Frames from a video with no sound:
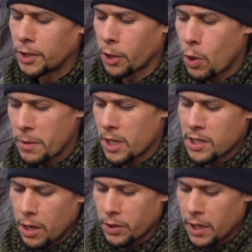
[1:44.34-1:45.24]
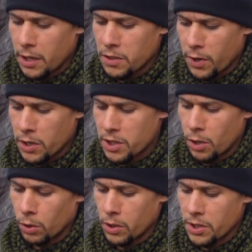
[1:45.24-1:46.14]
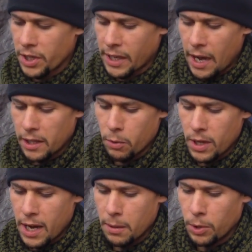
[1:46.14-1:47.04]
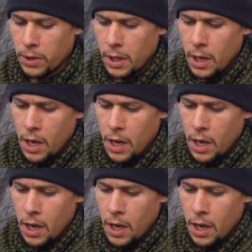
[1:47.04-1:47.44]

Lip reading: the equipment that's out there as far as solar is like highly reliable.